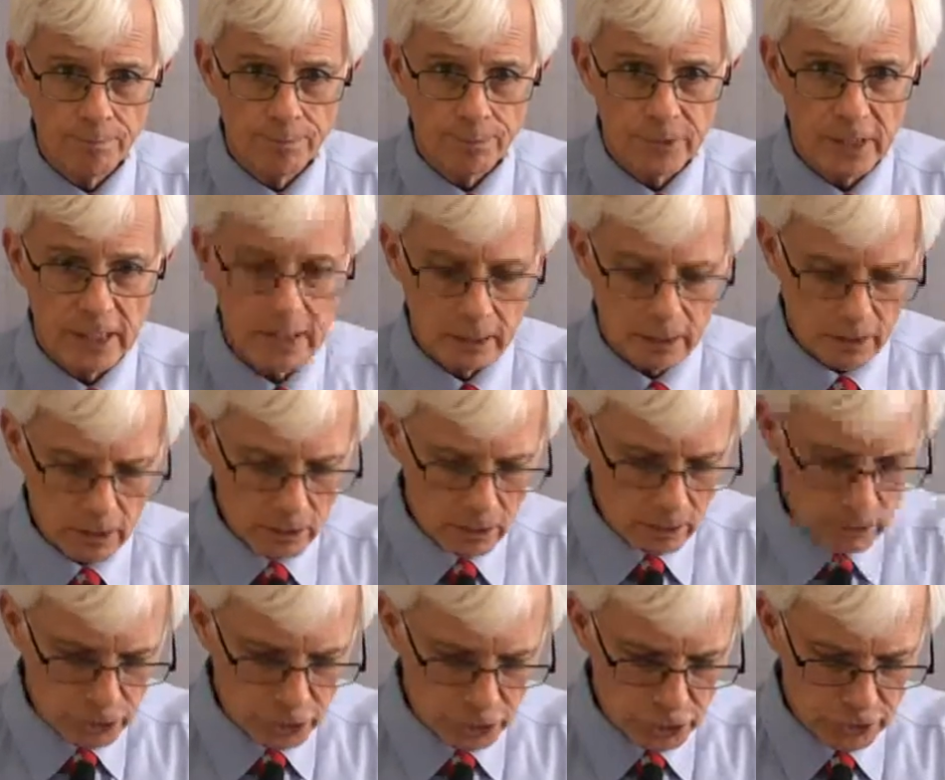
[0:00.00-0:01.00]
in a
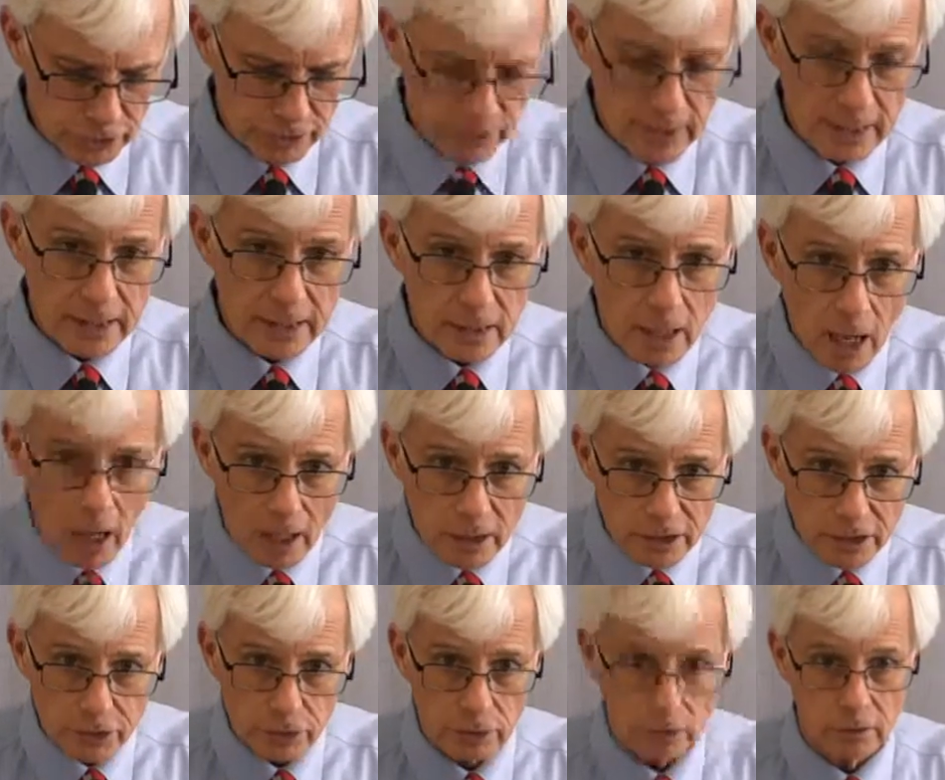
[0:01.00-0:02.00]
culture that is
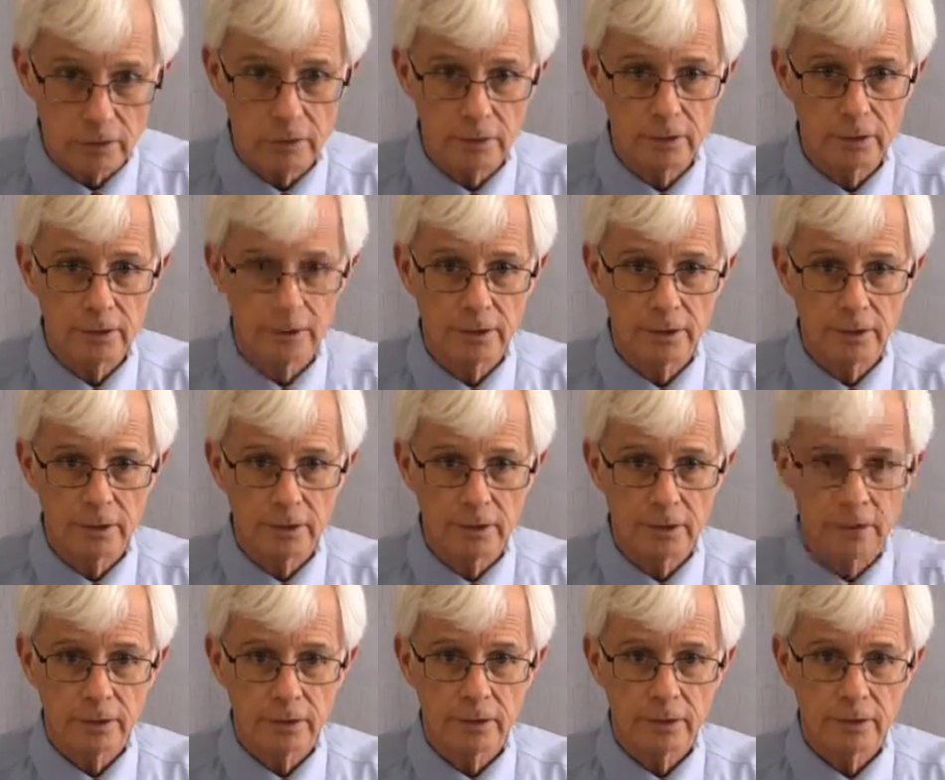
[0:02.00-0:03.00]
hostile
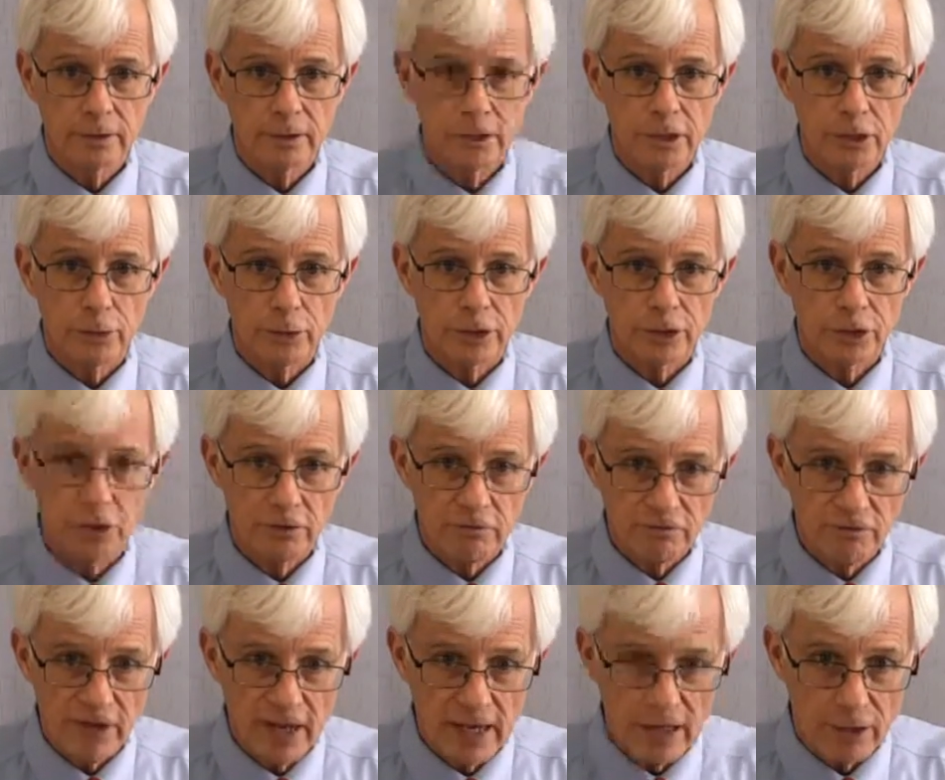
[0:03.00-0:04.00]
to Christian
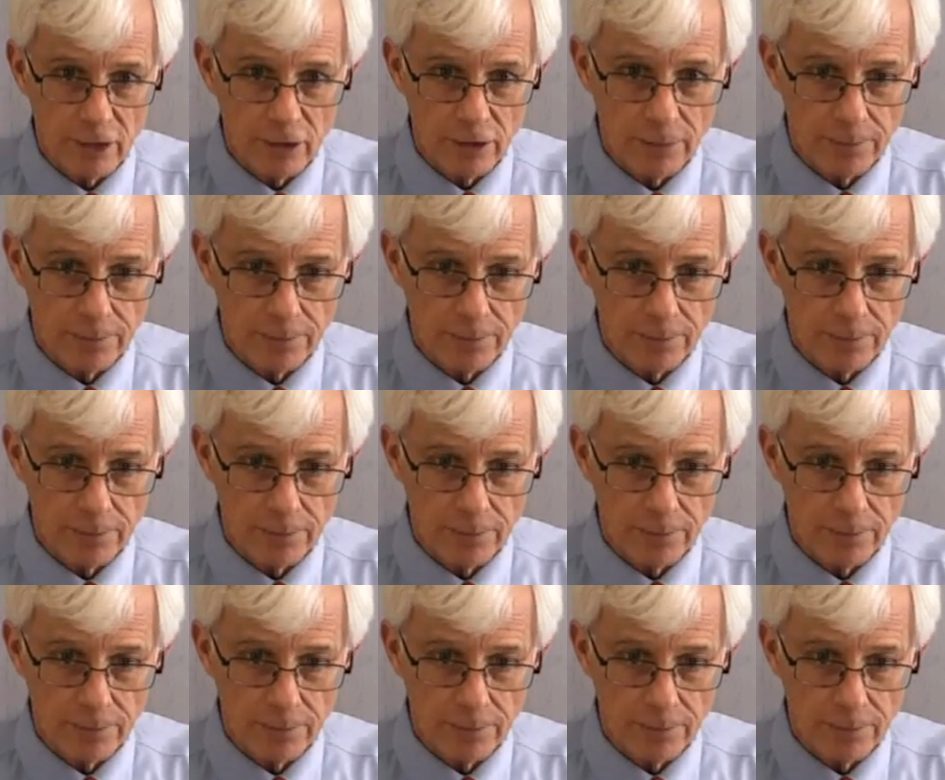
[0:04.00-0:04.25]
faith.